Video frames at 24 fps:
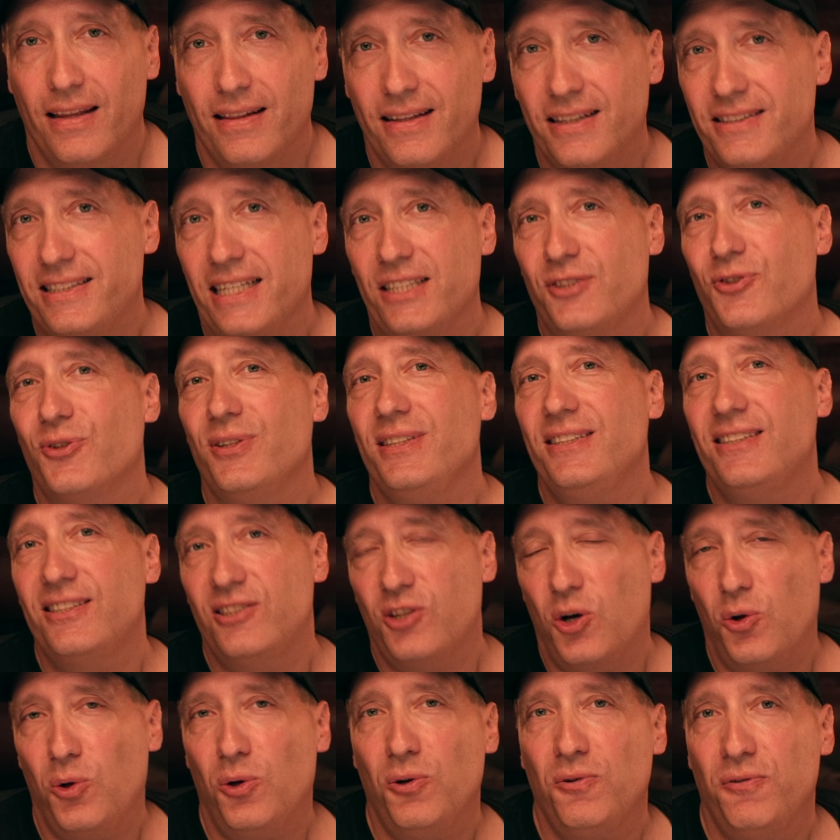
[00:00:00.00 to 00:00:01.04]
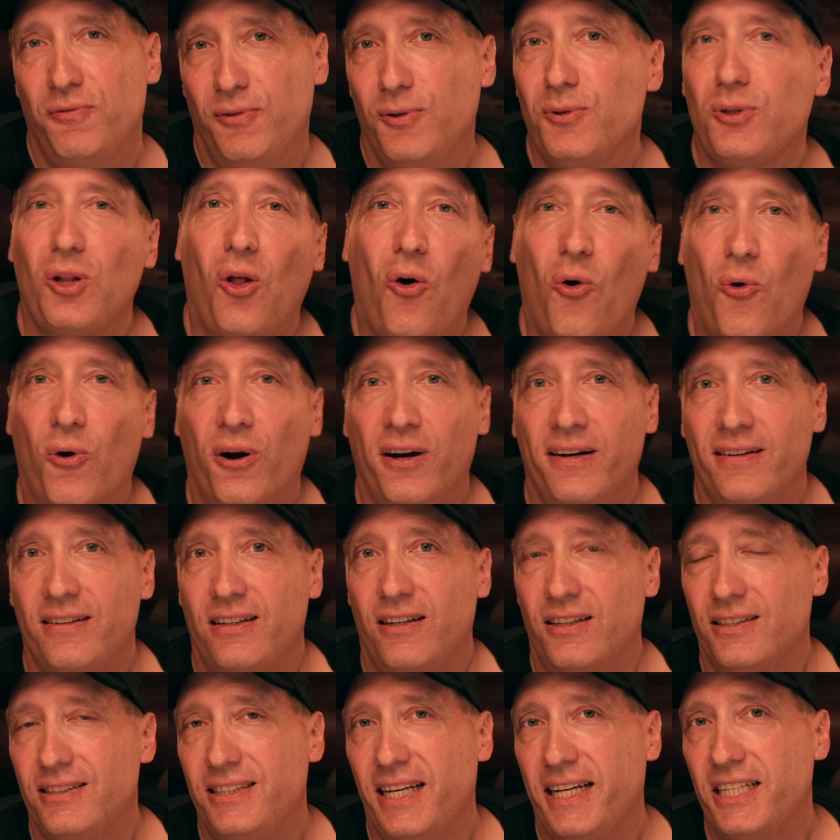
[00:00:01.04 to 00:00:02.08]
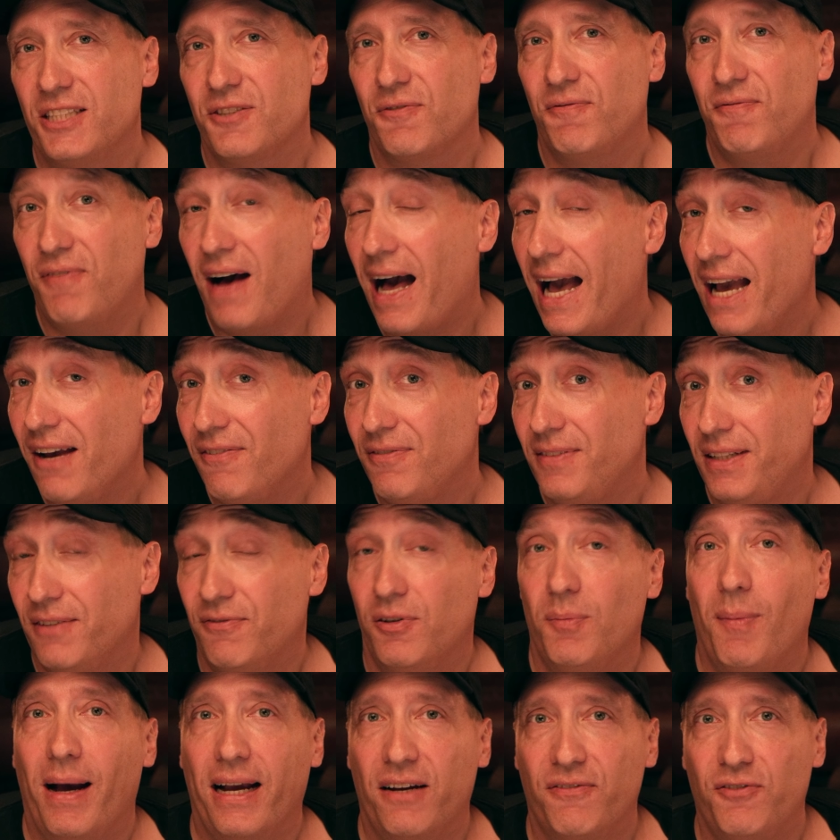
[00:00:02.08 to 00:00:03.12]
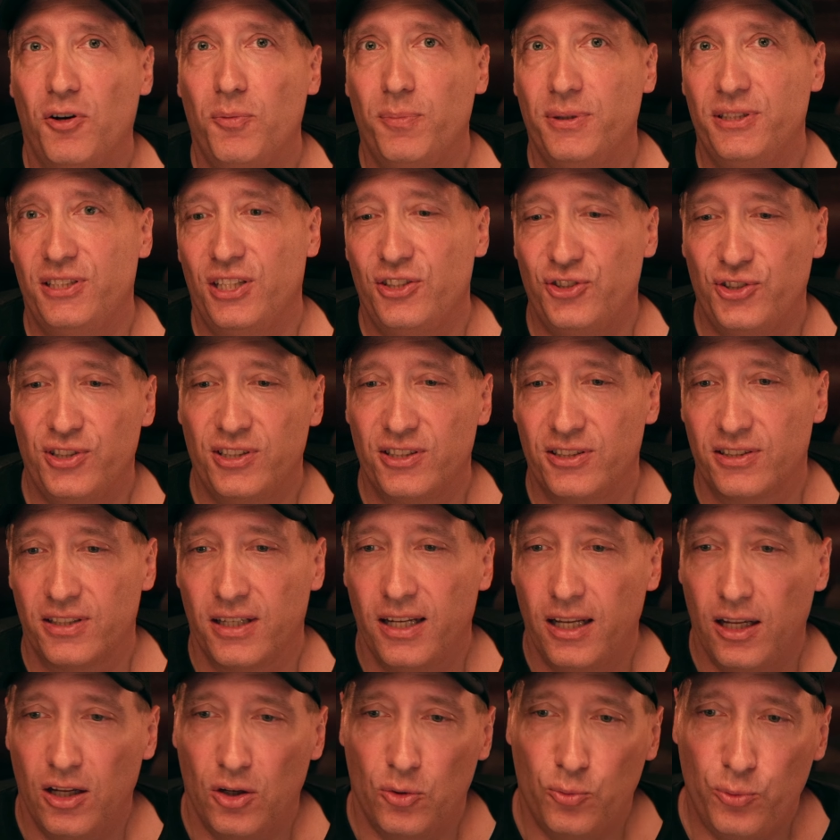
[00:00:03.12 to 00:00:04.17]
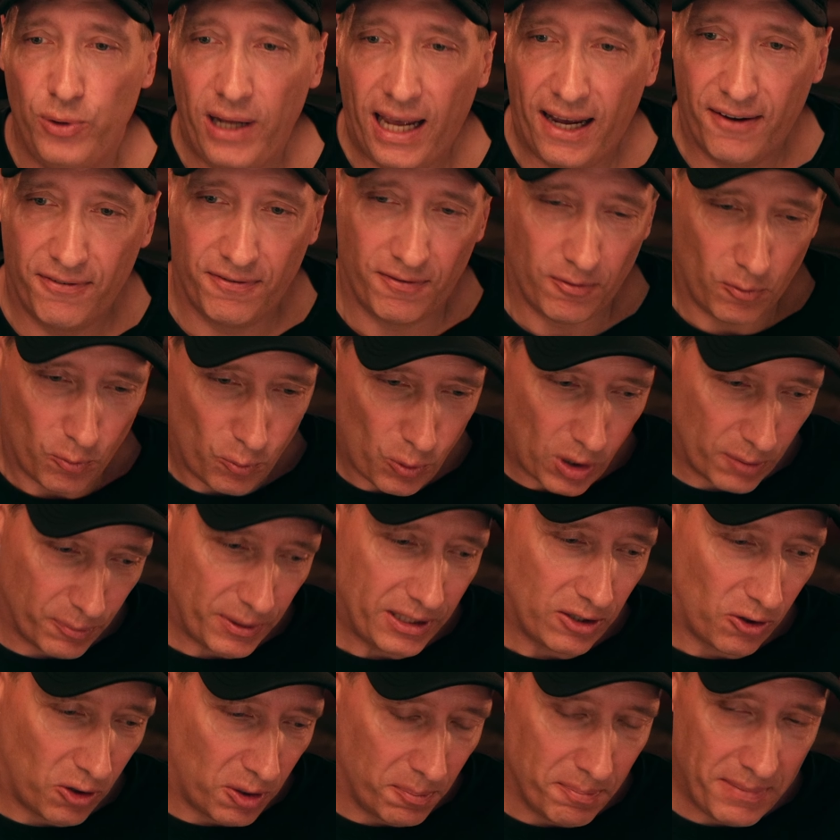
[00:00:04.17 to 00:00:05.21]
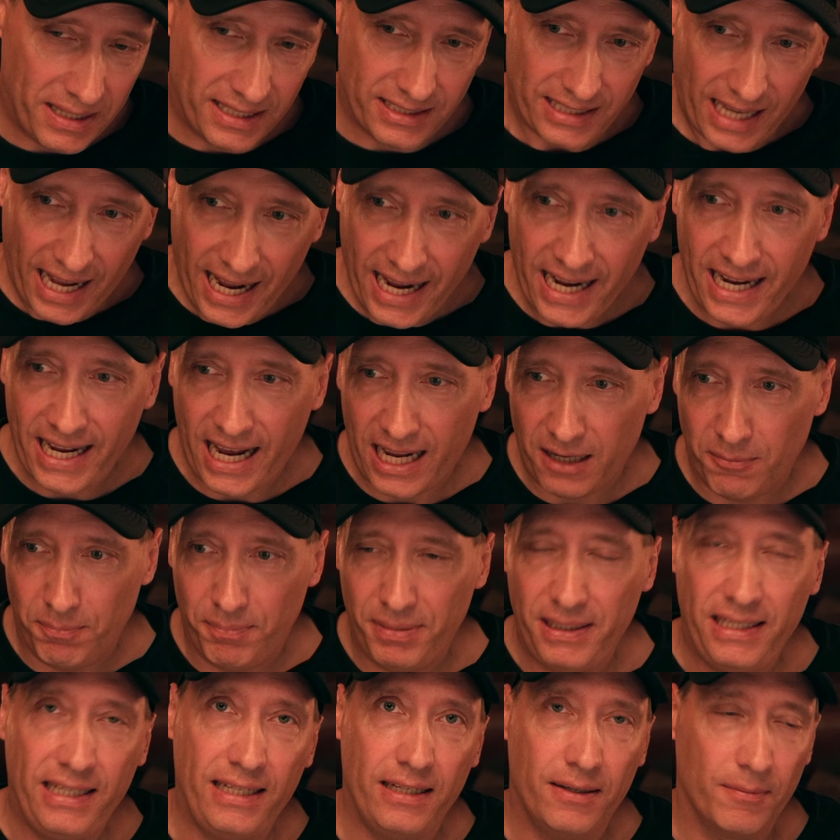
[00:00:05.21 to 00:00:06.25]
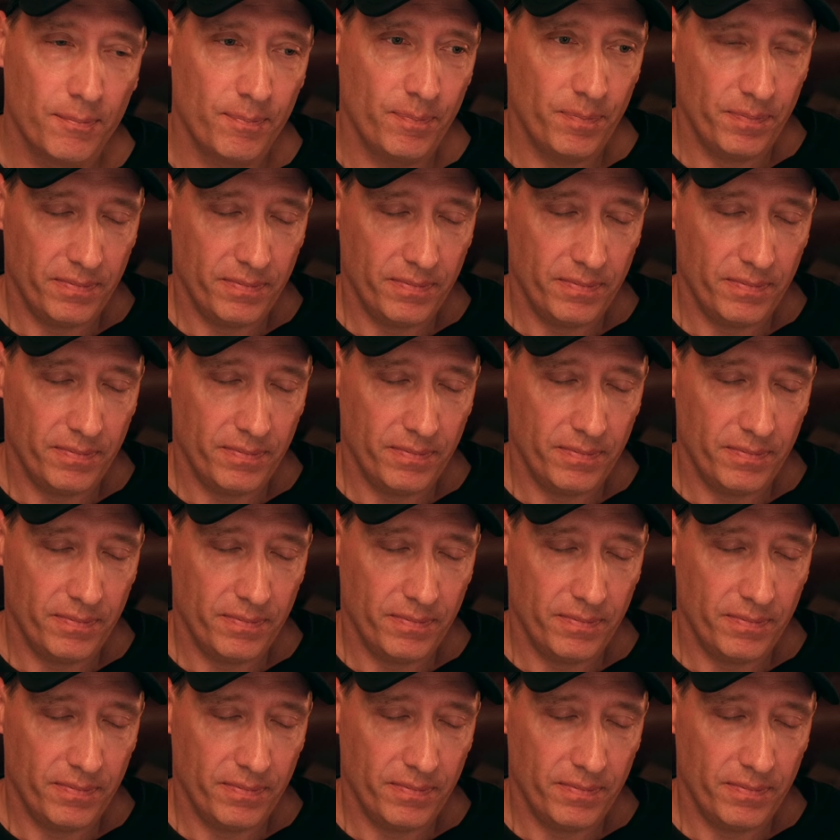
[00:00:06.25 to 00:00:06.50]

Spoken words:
The Synthy Solo Flugelhorn contains 5 different microphone positions. We have what we call mix A and B.